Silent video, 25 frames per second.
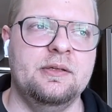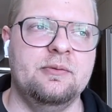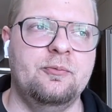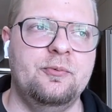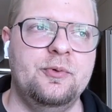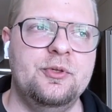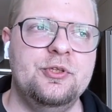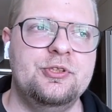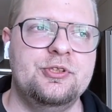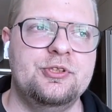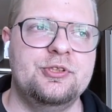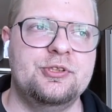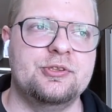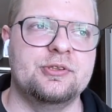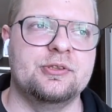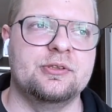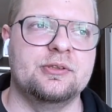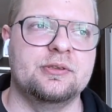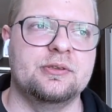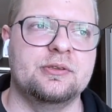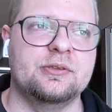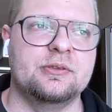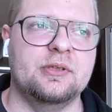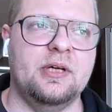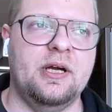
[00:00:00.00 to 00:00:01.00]
which
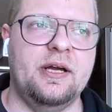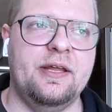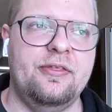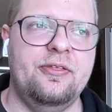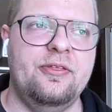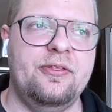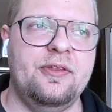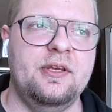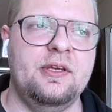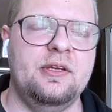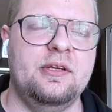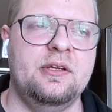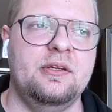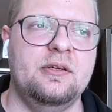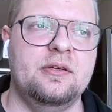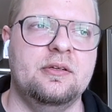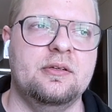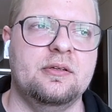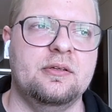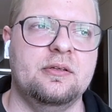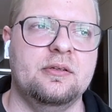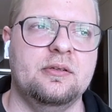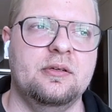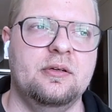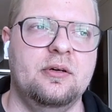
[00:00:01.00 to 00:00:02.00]
I think
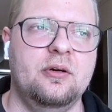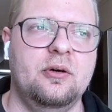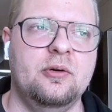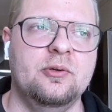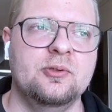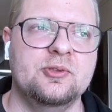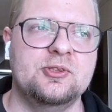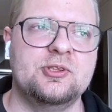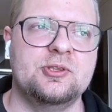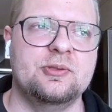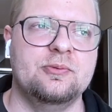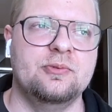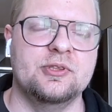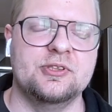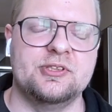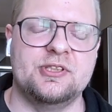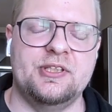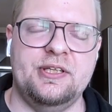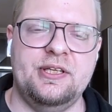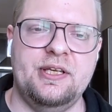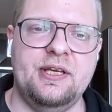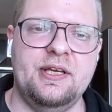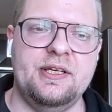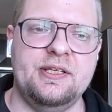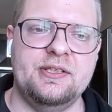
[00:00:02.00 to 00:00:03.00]
also was
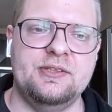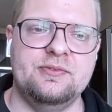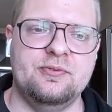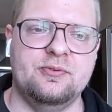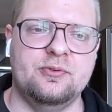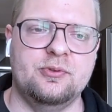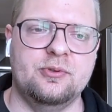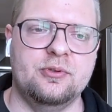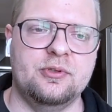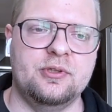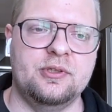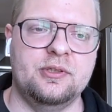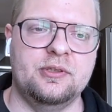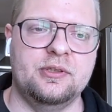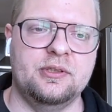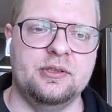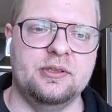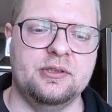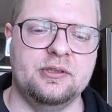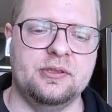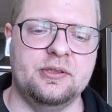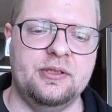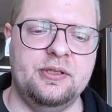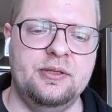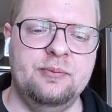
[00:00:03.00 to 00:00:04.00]
the case for
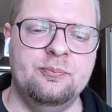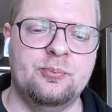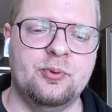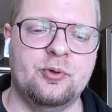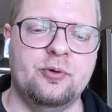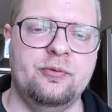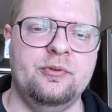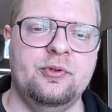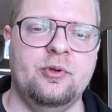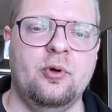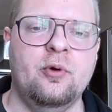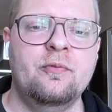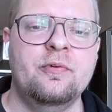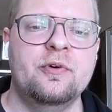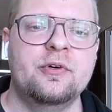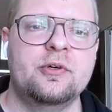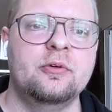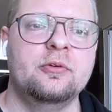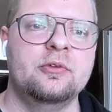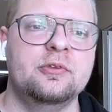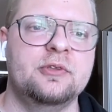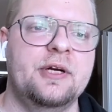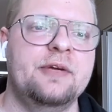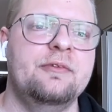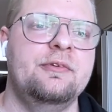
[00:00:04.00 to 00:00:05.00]
improving
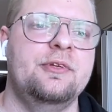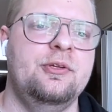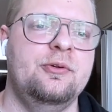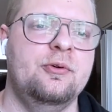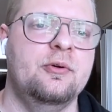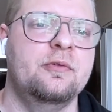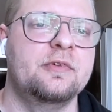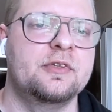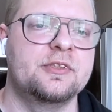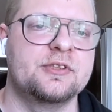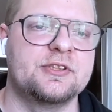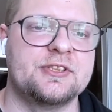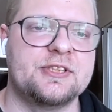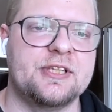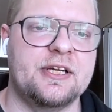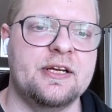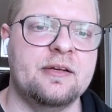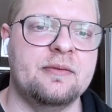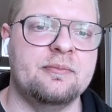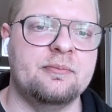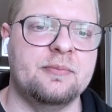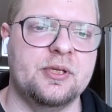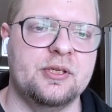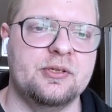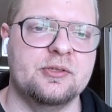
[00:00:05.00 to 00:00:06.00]
overall revenue over
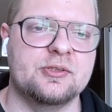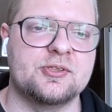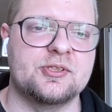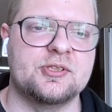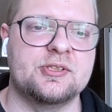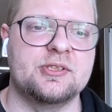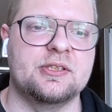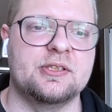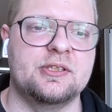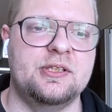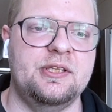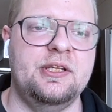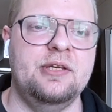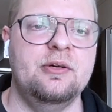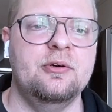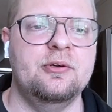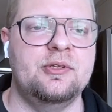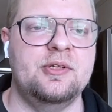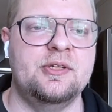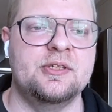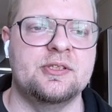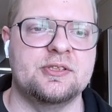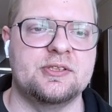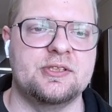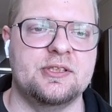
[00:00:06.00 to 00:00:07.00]
time, because the
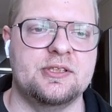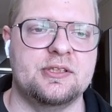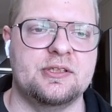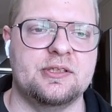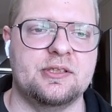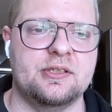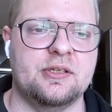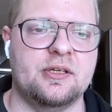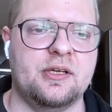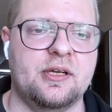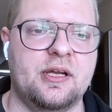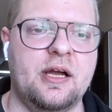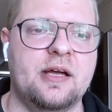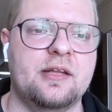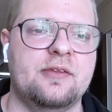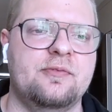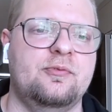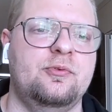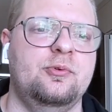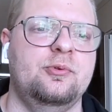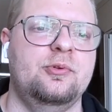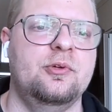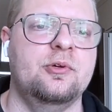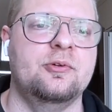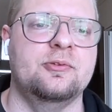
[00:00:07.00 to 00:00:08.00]
audience that got
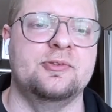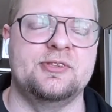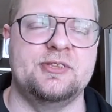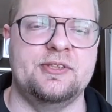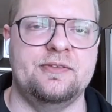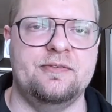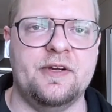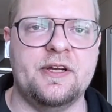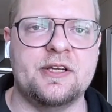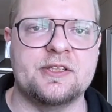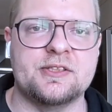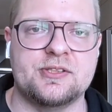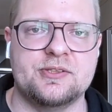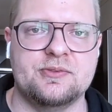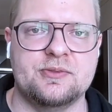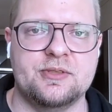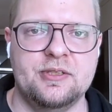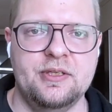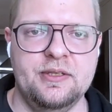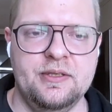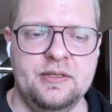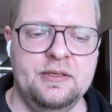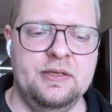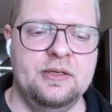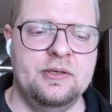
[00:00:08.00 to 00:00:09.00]
through those events
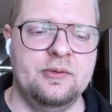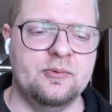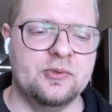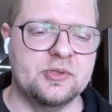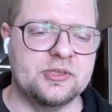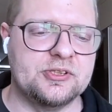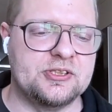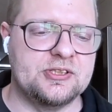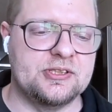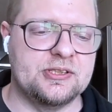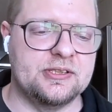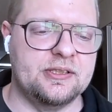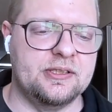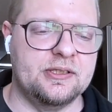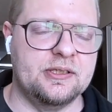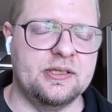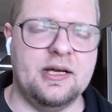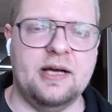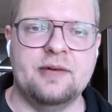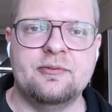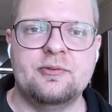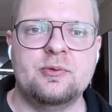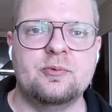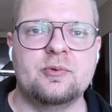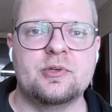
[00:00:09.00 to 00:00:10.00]
was
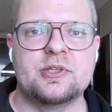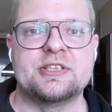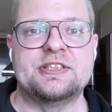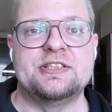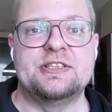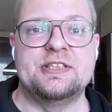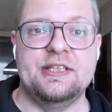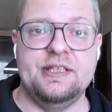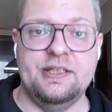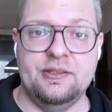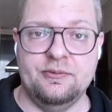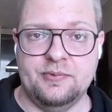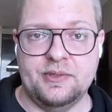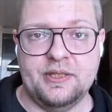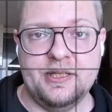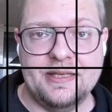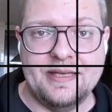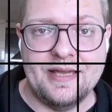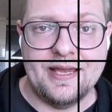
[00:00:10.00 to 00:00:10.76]
afterwards sticking with the